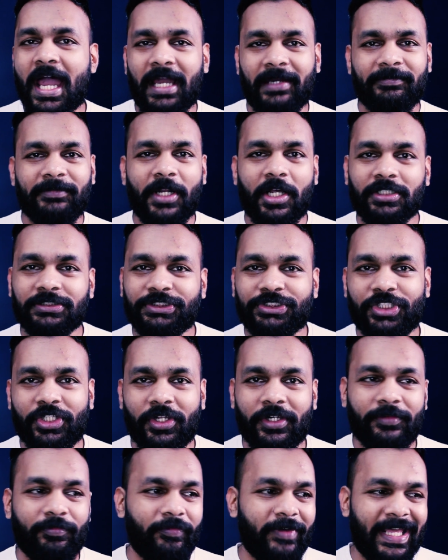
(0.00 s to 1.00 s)
I'm not
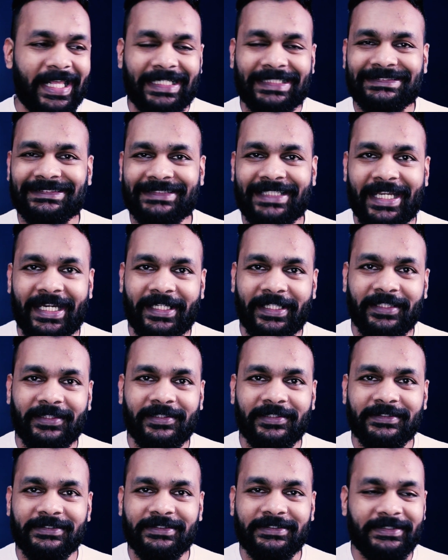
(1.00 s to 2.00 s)
sure where he's
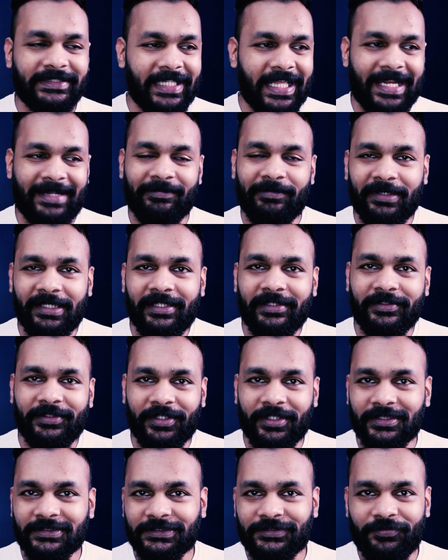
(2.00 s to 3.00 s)
getting this 10 billion
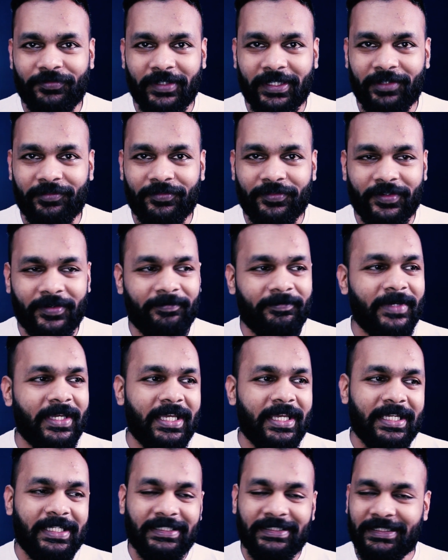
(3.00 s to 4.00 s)
years figure from.
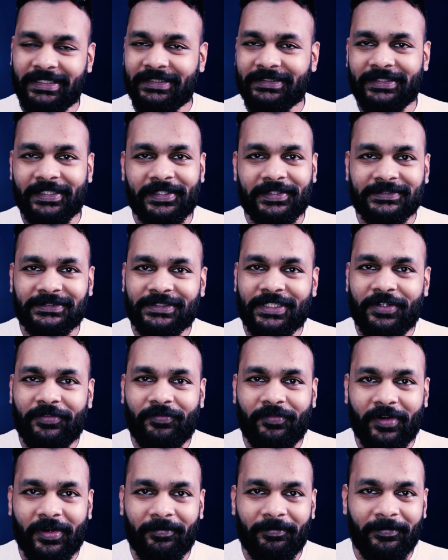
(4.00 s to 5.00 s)
Neither is it
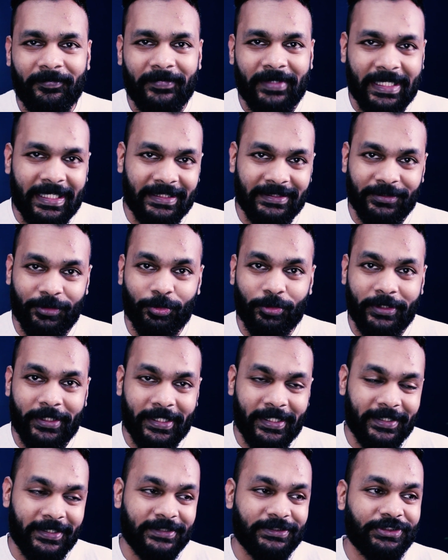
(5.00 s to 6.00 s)
from Hindu
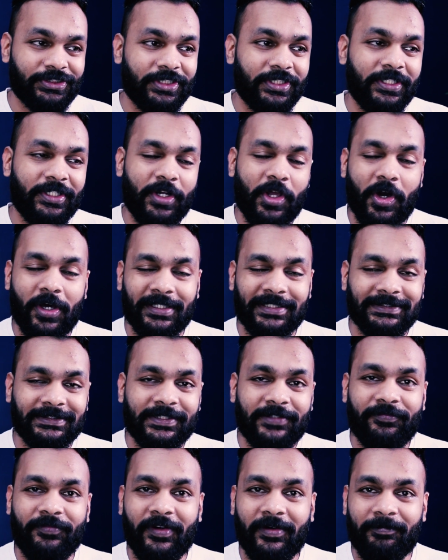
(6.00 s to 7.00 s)
tradition, nor is
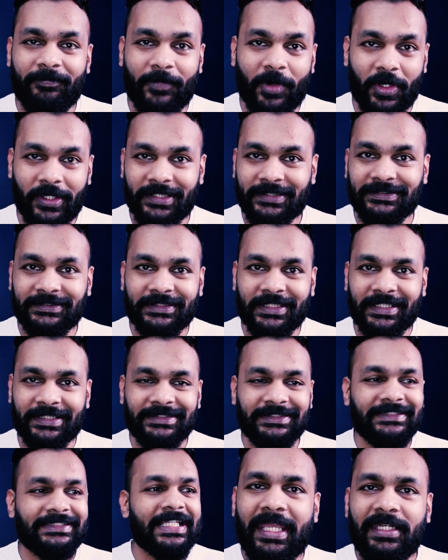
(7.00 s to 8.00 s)
it from modern
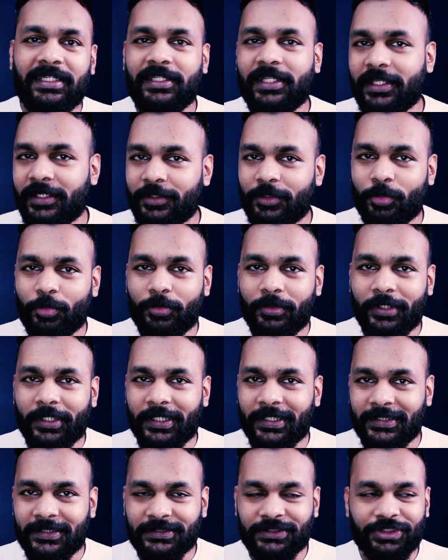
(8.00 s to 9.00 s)
science. In Hindu
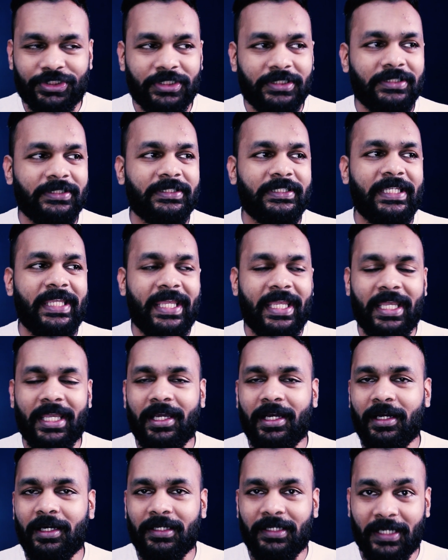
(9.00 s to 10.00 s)
tradition, the
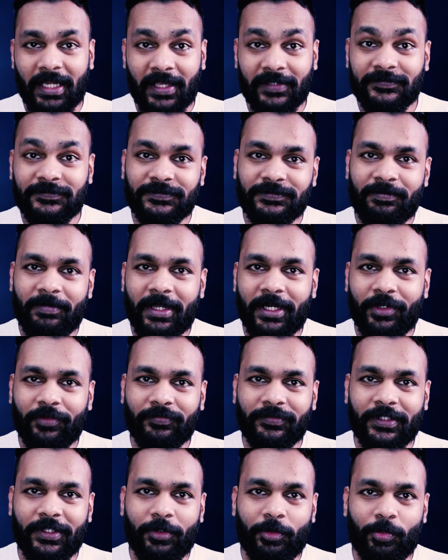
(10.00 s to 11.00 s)
lifespan
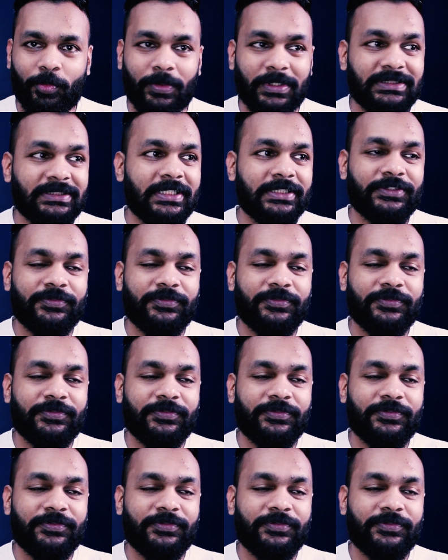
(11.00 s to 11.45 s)
of the universe